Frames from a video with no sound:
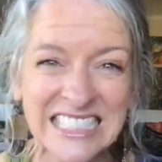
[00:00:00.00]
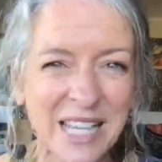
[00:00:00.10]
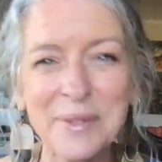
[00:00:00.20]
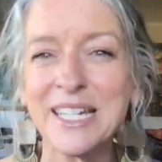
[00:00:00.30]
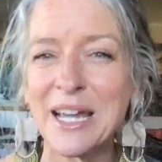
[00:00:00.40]
I
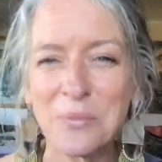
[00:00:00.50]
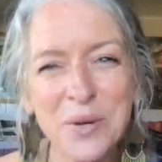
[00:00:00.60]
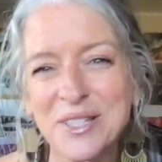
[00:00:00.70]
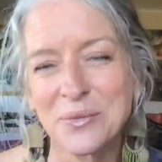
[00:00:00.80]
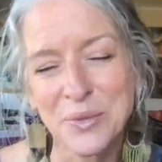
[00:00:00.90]
mean, I
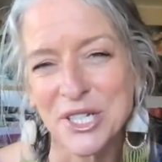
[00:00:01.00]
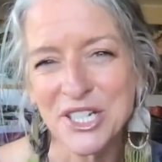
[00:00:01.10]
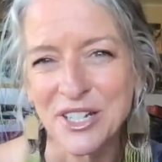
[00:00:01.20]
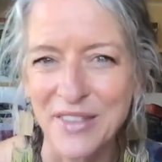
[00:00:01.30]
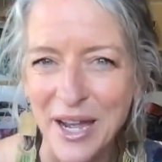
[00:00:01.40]
wasn't
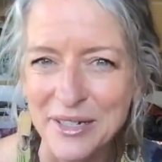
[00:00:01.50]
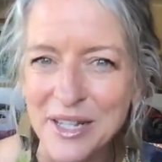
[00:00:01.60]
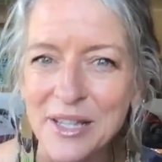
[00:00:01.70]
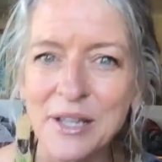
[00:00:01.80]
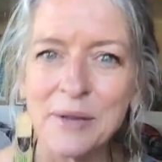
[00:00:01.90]
working on that,
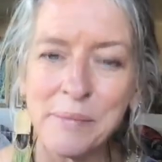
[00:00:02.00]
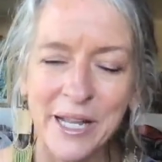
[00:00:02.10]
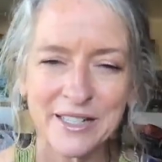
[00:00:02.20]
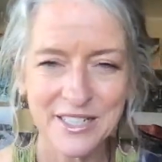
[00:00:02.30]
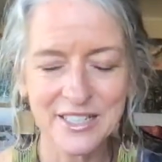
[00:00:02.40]

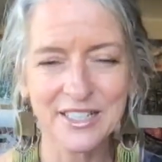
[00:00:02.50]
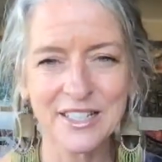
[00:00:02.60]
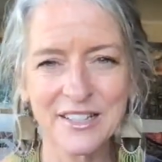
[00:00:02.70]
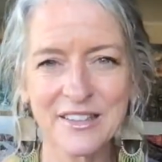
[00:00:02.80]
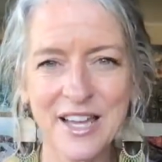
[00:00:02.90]
but
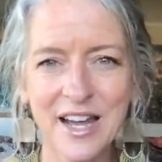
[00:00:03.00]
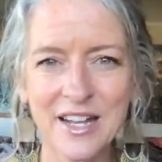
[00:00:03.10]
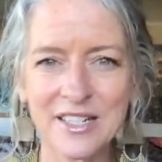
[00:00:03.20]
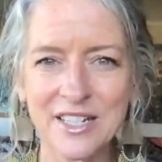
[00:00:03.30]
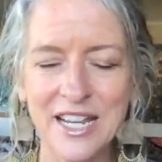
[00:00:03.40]

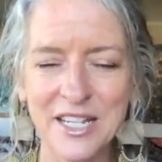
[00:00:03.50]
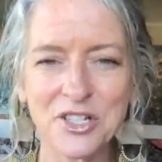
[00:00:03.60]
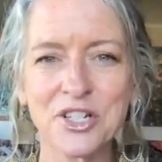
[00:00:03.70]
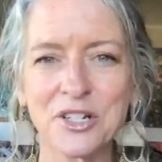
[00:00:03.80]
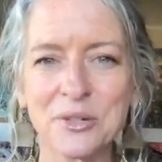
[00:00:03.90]
that
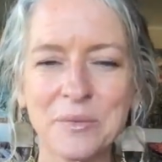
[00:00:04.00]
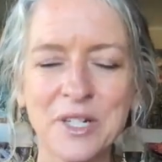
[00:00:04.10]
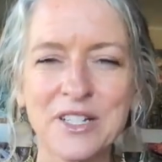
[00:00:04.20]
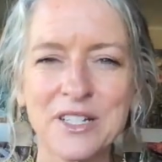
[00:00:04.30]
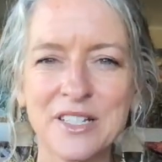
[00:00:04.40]
answer
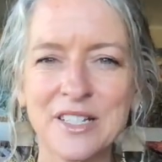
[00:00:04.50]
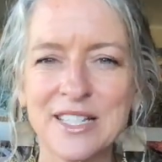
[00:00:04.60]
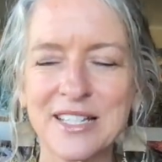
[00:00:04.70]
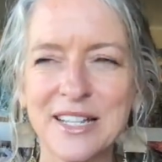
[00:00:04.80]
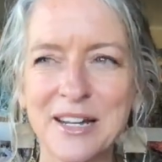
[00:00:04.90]

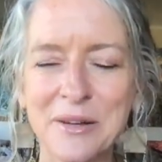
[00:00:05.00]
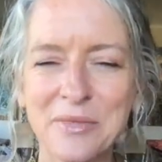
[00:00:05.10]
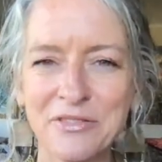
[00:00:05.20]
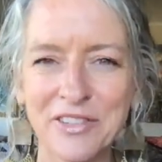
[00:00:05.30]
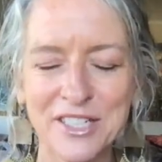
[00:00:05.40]
was um,
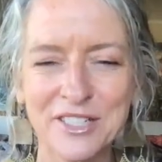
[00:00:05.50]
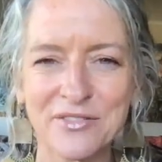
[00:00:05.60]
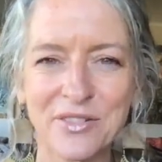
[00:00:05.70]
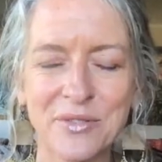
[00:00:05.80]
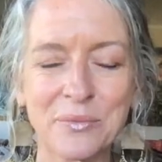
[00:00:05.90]
reflective
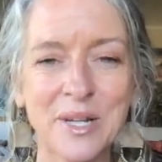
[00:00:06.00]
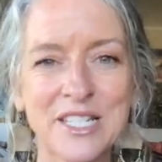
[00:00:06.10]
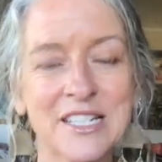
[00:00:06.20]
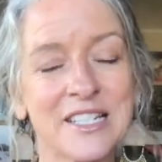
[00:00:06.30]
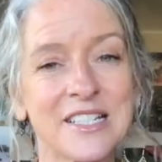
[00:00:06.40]
of the
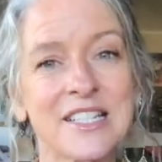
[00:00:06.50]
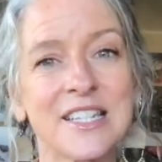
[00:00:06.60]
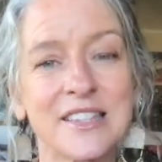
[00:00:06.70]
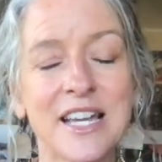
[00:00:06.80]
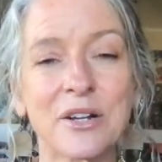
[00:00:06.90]
resonance
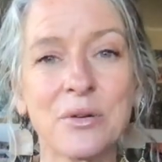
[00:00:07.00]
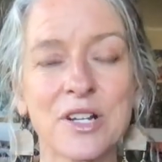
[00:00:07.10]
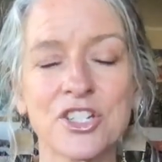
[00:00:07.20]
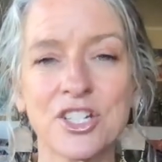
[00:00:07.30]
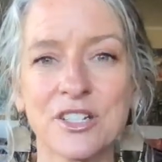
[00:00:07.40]
that that
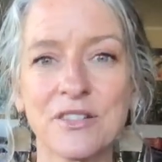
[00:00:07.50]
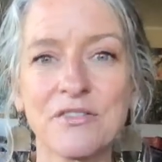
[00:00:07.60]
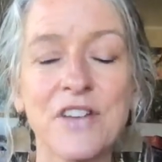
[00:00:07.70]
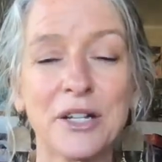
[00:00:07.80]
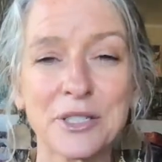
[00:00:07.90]
question
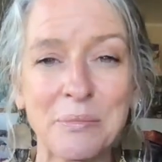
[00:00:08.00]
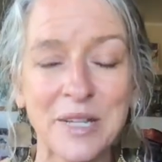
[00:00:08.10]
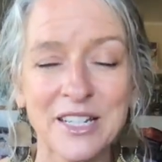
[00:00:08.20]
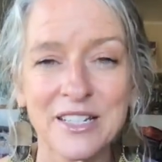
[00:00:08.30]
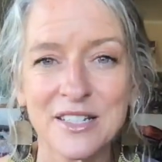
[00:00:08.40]
felt
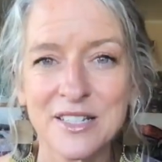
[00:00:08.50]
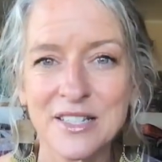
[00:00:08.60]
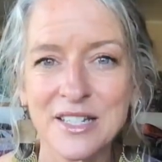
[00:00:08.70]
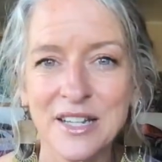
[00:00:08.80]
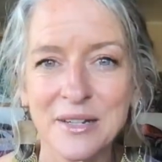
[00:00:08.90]

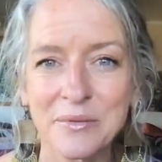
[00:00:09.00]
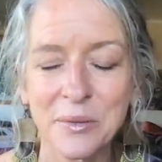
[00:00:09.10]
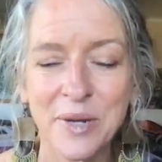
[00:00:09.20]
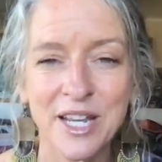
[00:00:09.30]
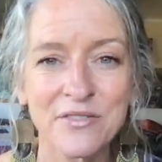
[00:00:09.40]
because um, the
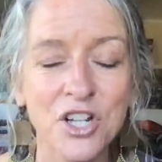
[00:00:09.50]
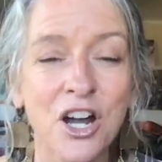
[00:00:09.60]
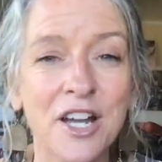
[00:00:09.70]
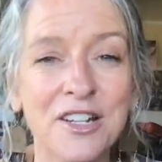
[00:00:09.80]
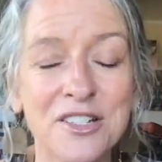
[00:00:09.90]
way I've
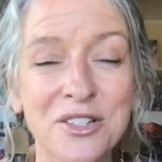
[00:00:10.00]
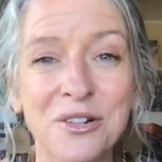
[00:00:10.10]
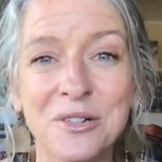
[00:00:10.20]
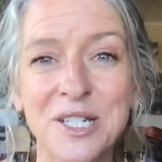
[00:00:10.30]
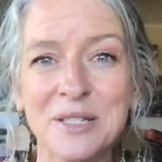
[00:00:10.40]
taught has
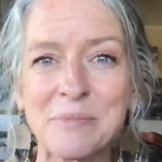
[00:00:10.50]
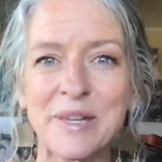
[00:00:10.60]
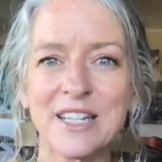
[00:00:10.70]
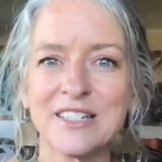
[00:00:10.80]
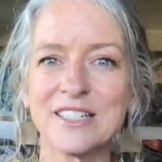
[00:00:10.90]
always
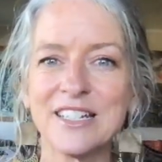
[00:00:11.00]
been